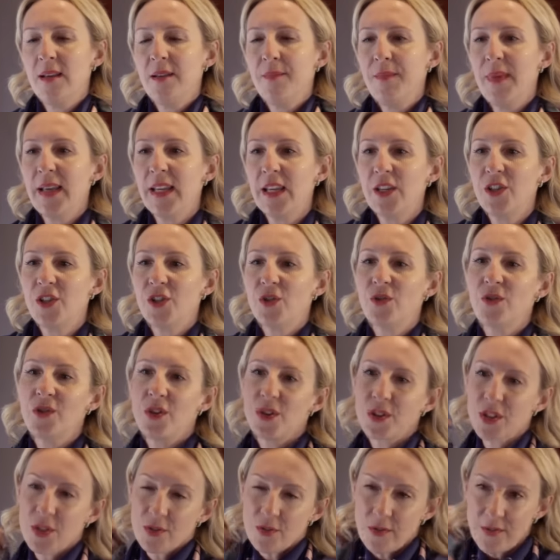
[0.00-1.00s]
making sure
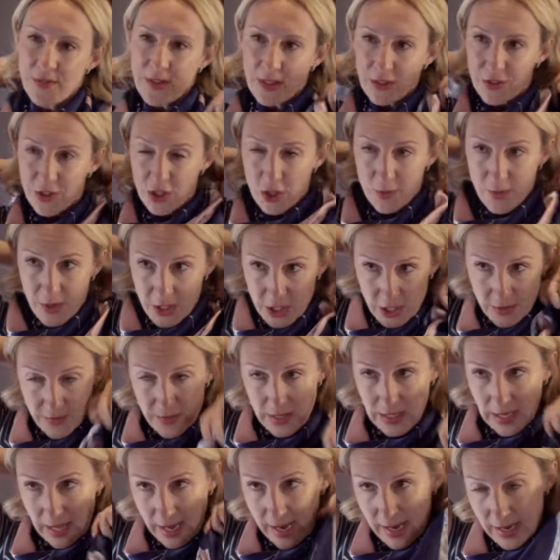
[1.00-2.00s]
not to reveal too much of
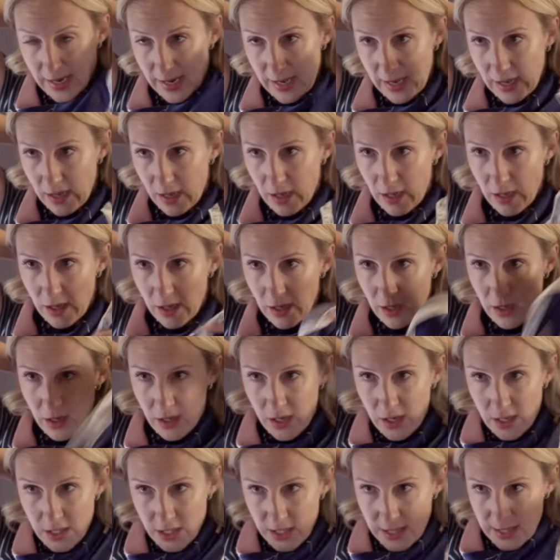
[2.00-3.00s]
the lining.
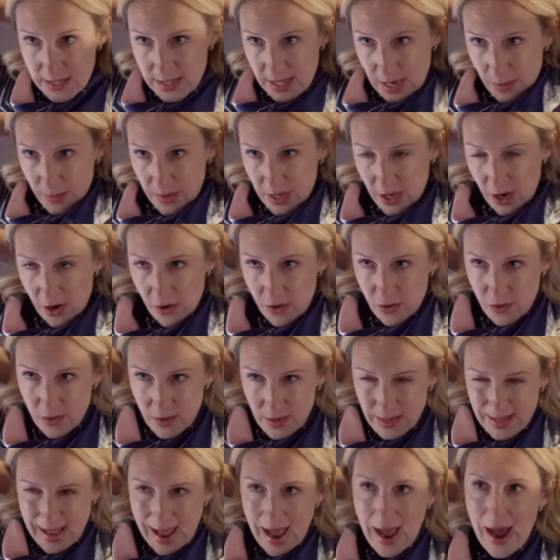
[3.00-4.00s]
Just there we go.
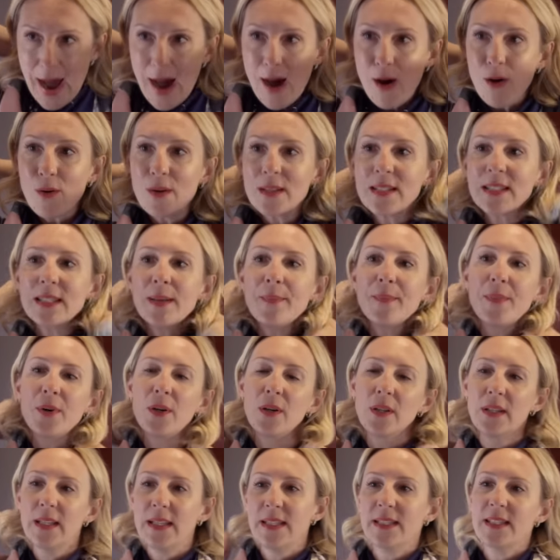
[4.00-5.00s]
How
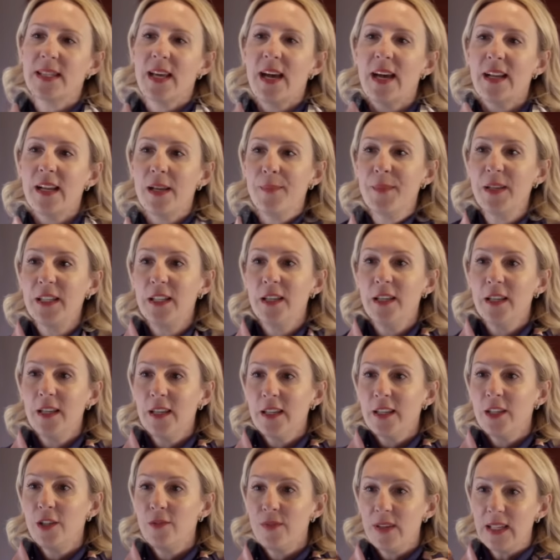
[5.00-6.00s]
simple is that? I mean,
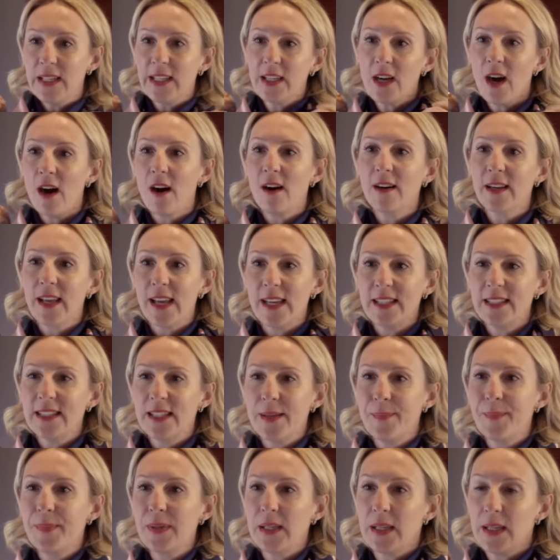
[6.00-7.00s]
you really can't get
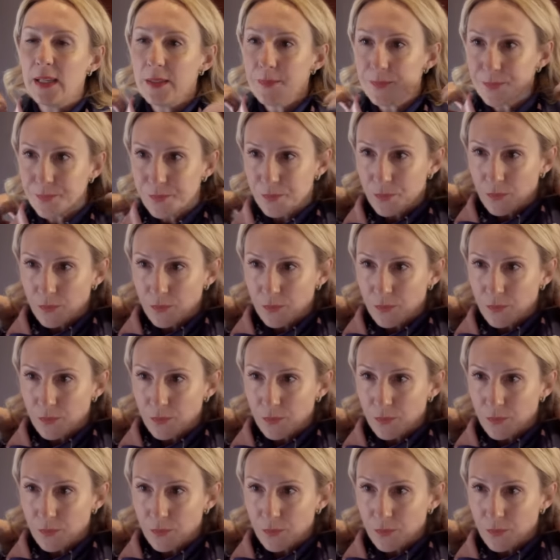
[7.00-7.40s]
simpler.